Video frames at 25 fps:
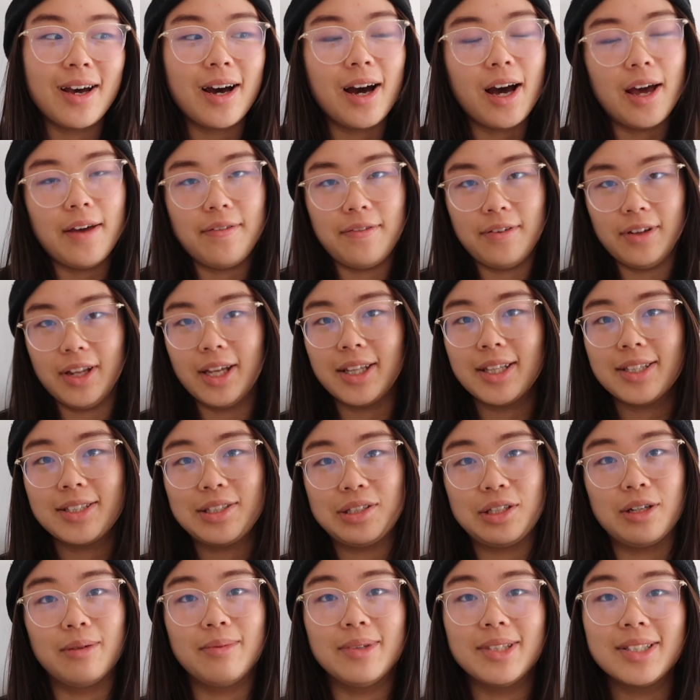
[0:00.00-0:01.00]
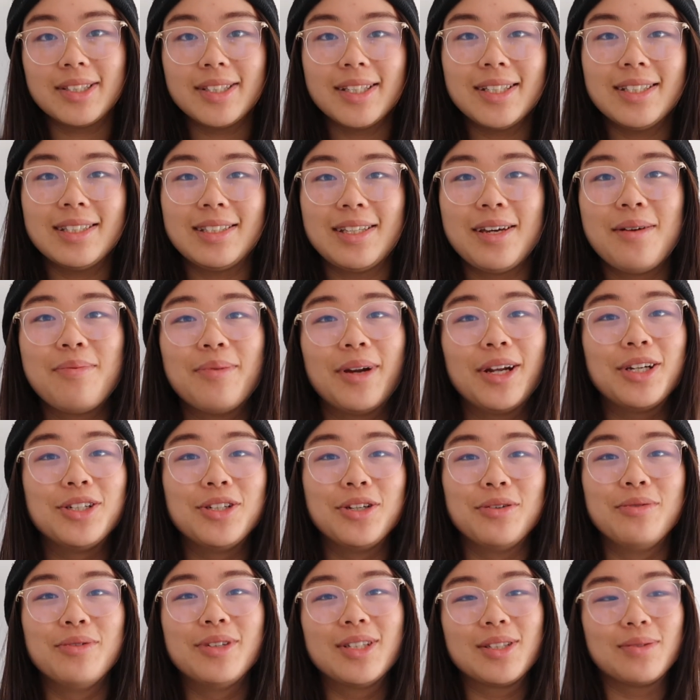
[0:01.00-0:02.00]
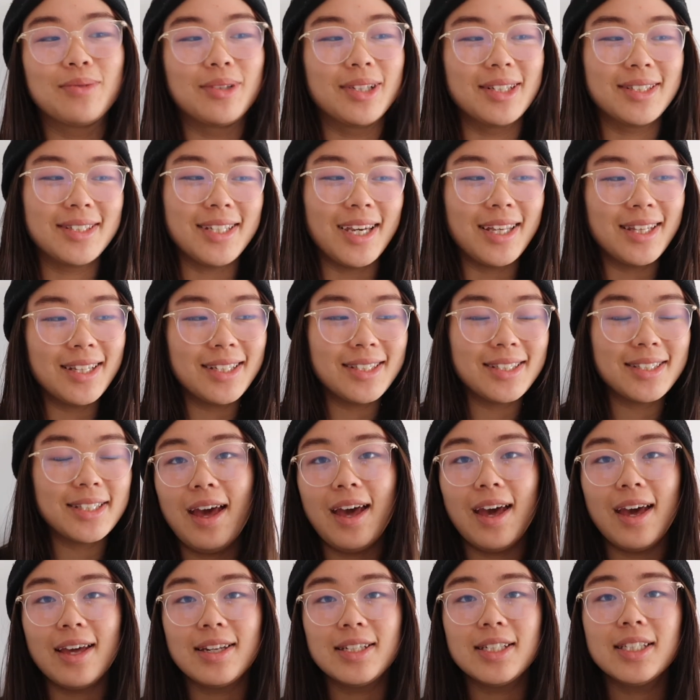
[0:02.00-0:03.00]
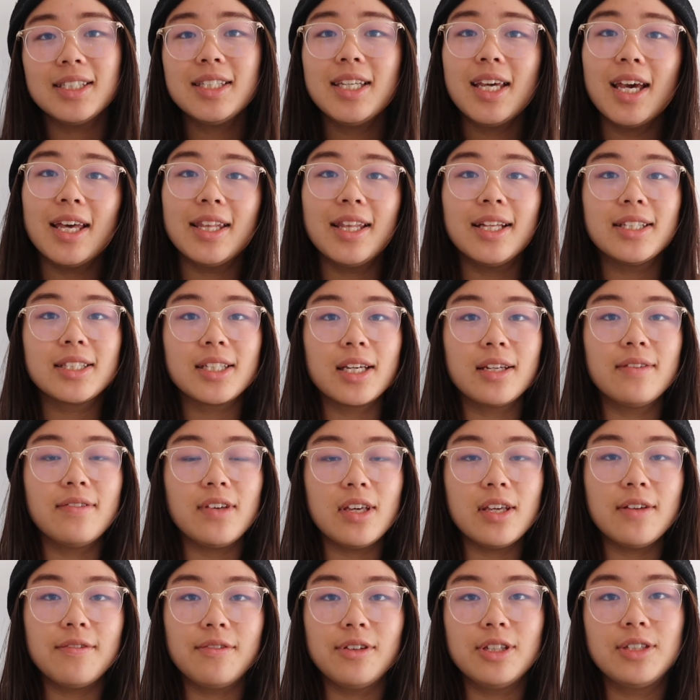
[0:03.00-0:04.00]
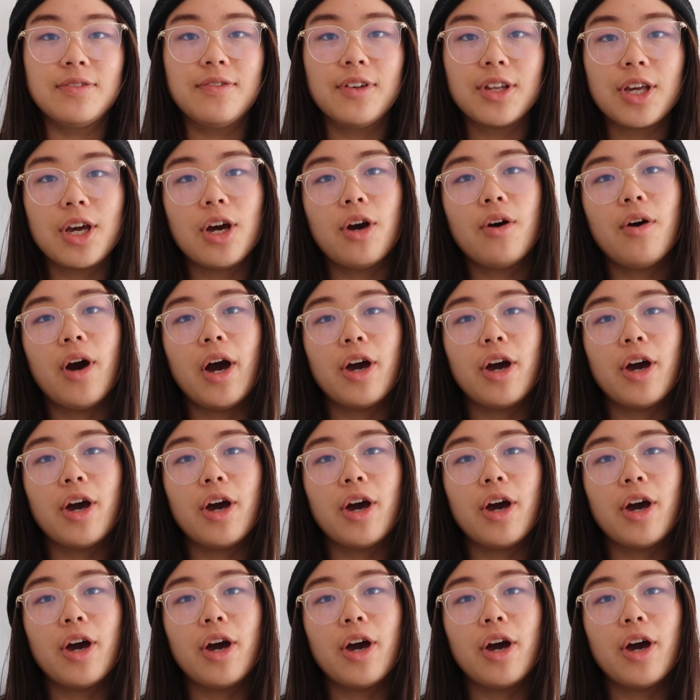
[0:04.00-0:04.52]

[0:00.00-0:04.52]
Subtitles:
I feel like this is common sense, but I do just want to say this. And yeah, that's kind of it for this video.